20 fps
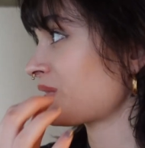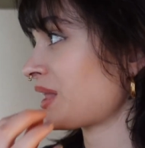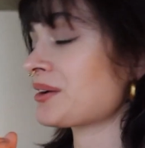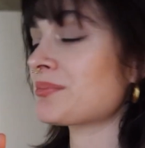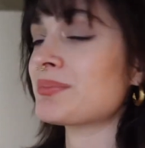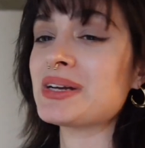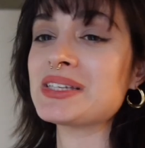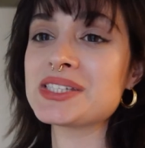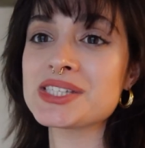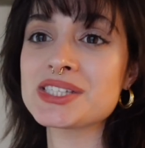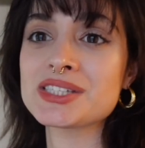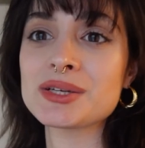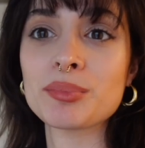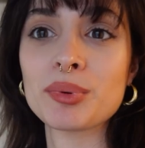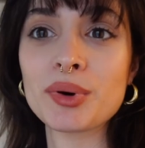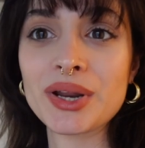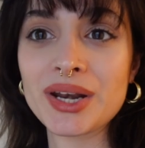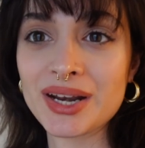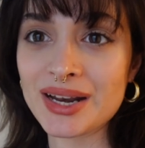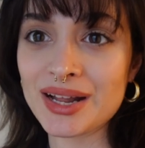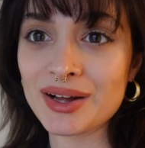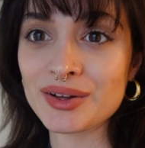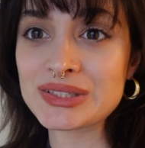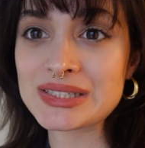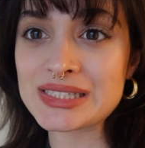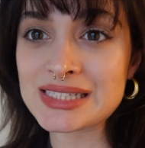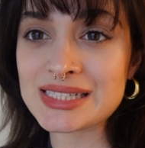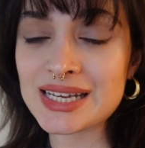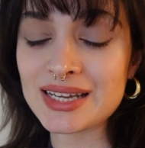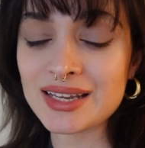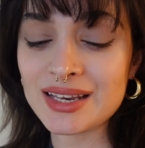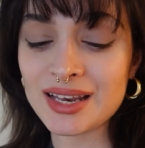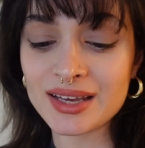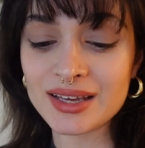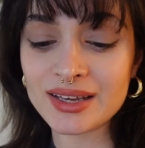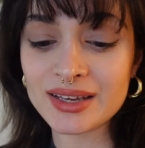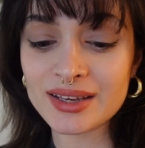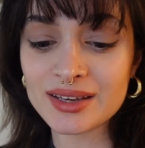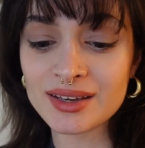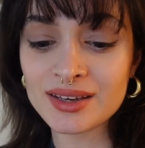like my sister pointed out today,
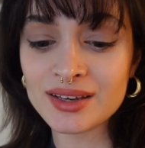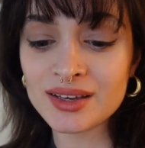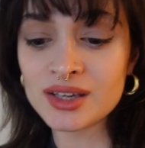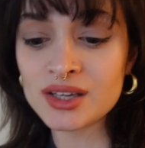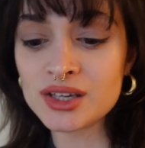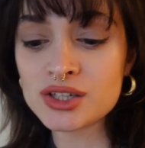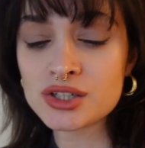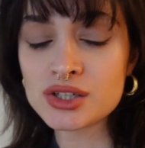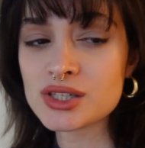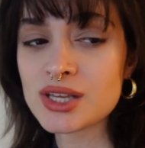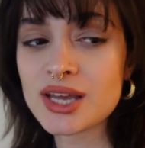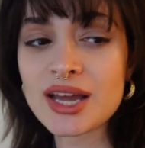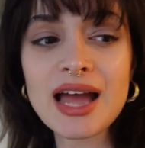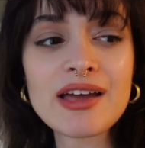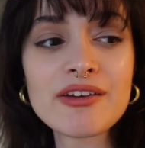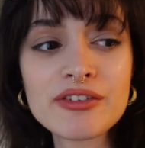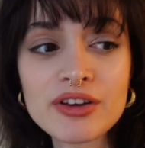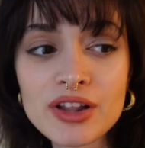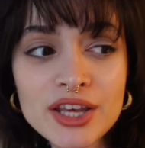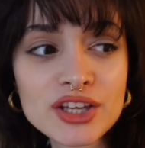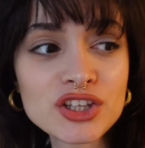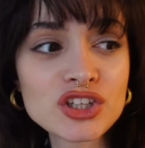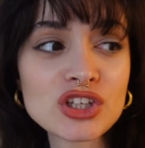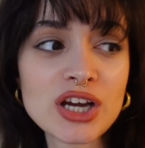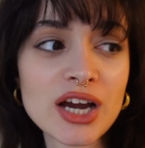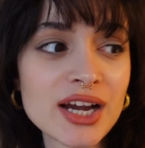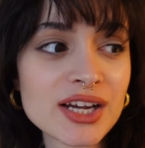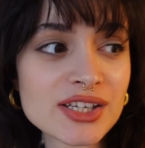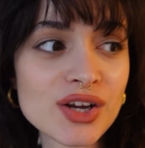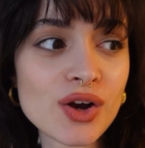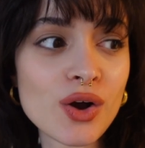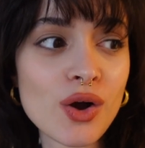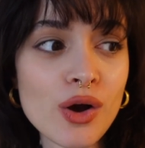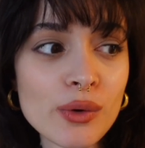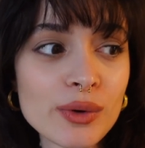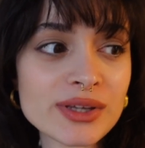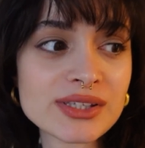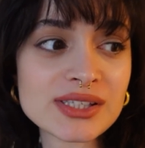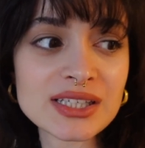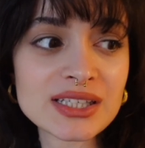like she's like, I feel like you guys are
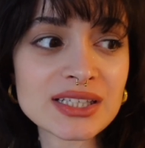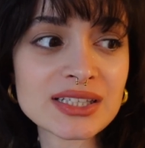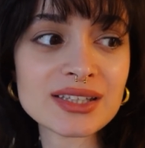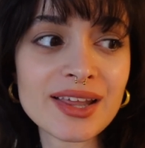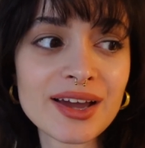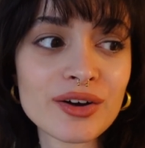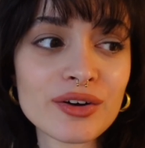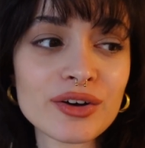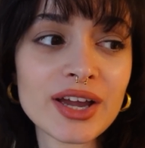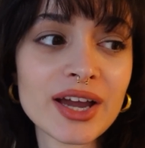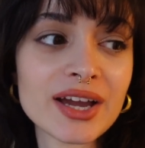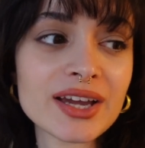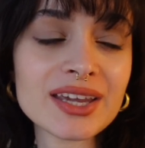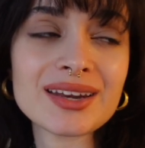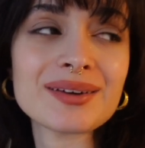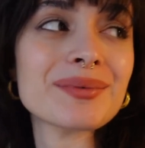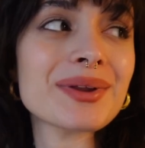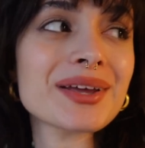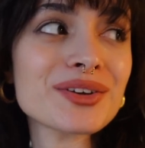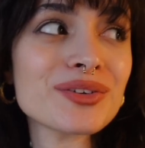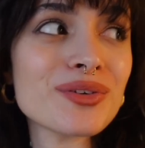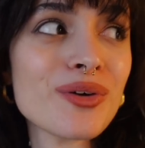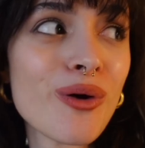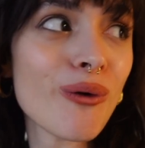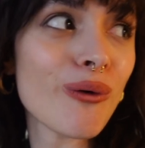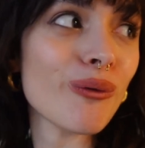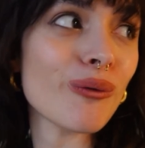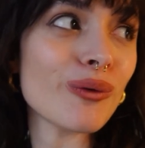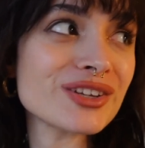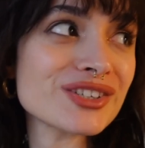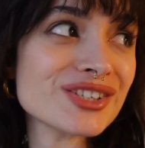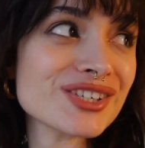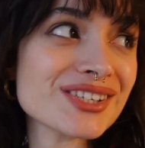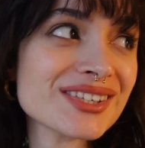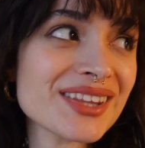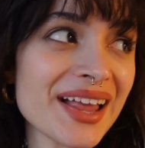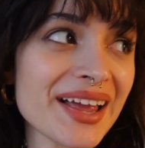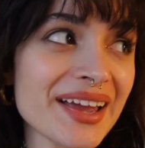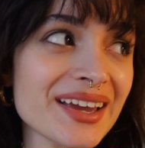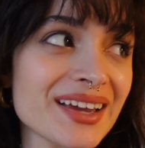always eating takoyaki. And I'm like, no, it's just
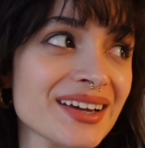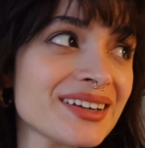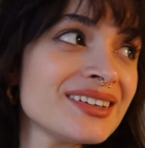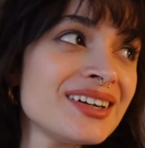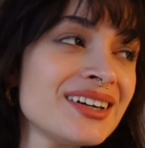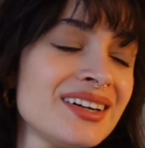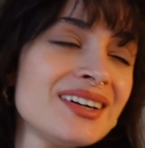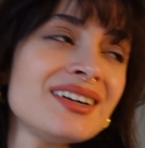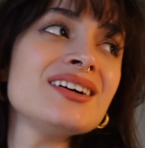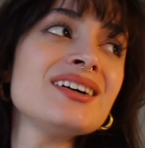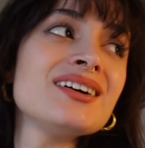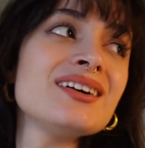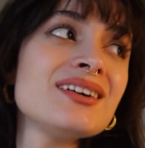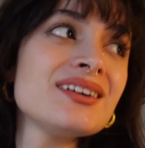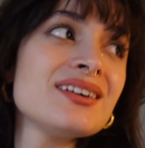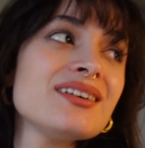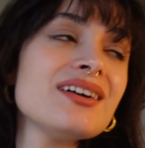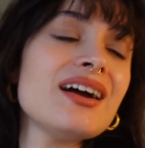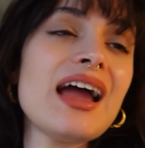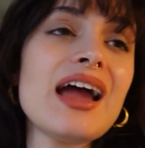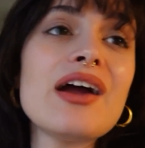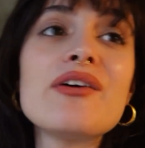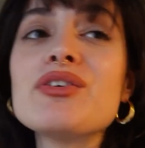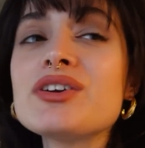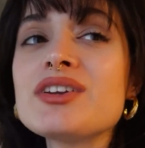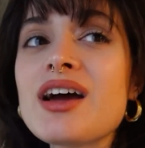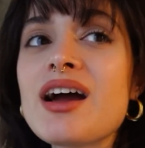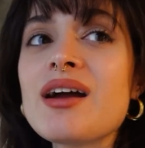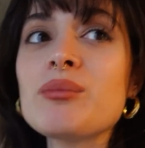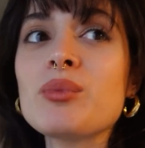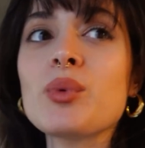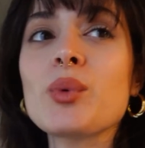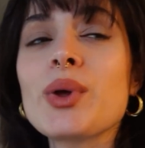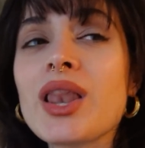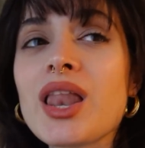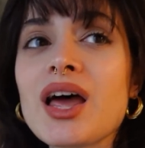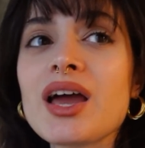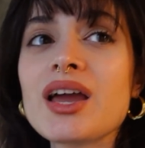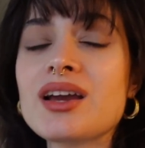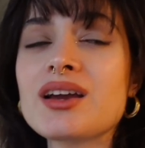like every time we
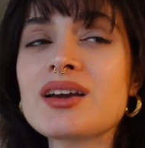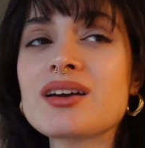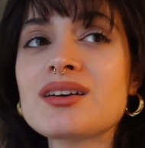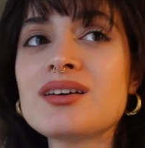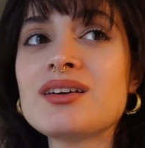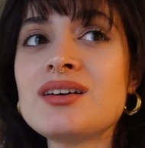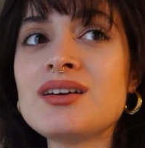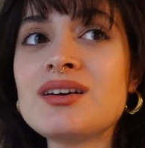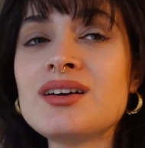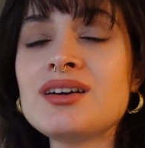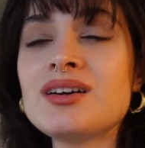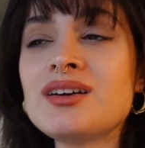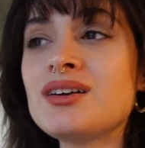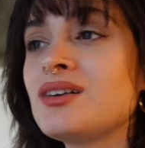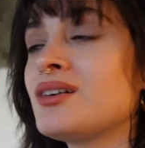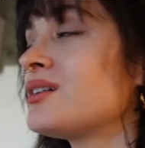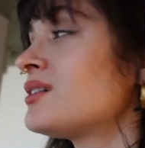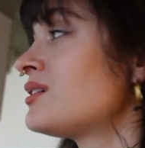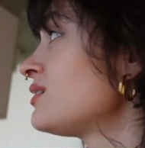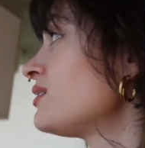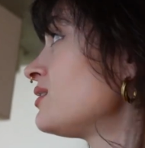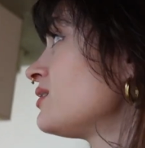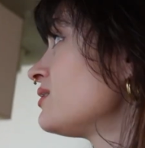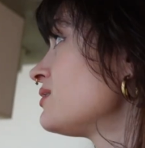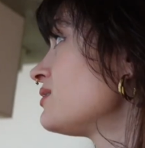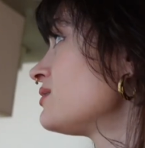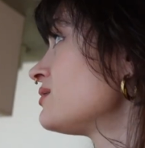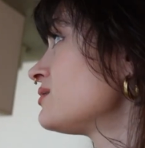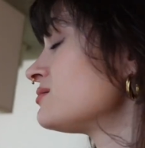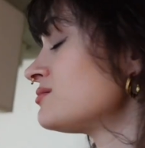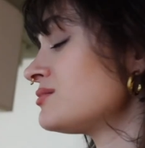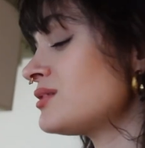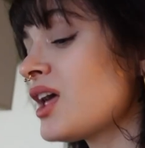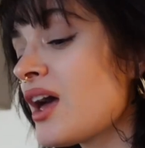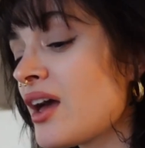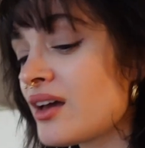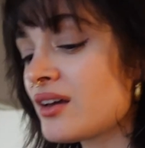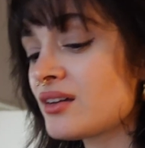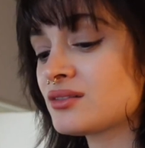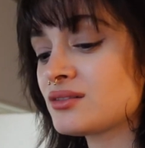like
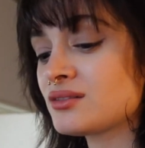no.